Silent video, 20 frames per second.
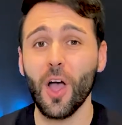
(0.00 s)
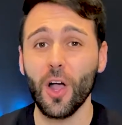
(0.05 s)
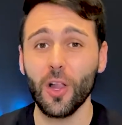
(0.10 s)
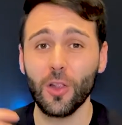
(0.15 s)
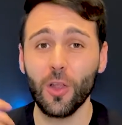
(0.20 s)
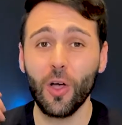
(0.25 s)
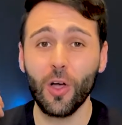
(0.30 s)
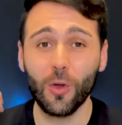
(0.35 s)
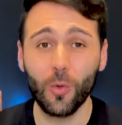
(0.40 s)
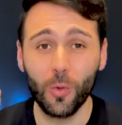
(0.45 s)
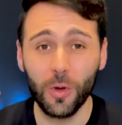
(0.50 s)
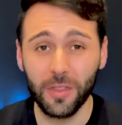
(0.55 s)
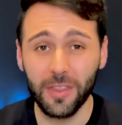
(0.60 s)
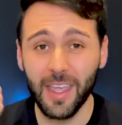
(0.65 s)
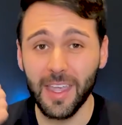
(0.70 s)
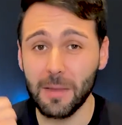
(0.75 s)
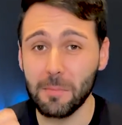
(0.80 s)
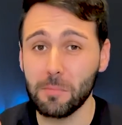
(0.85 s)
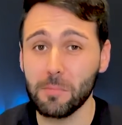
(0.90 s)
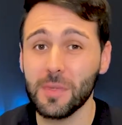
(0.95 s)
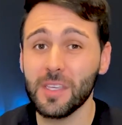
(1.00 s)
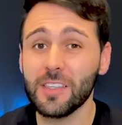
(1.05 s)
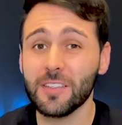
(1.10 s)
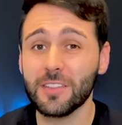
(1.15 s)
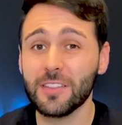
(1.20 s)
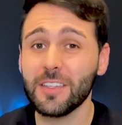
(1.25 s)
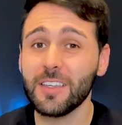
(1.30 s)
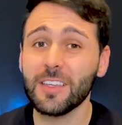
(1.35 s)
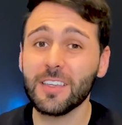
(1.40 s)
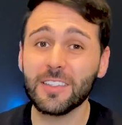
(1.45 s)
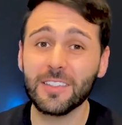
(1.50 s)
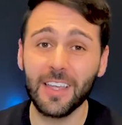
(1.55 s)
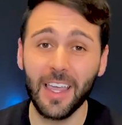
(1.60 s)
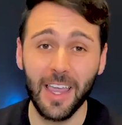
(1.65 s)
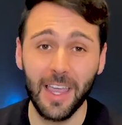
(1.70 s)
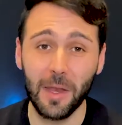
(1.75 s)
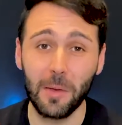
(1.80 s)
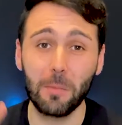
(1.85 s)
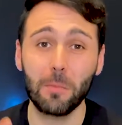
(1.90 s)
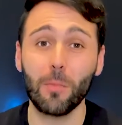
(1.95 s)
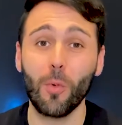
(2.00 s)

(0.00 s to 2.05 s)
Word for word: along with a Meeseeks and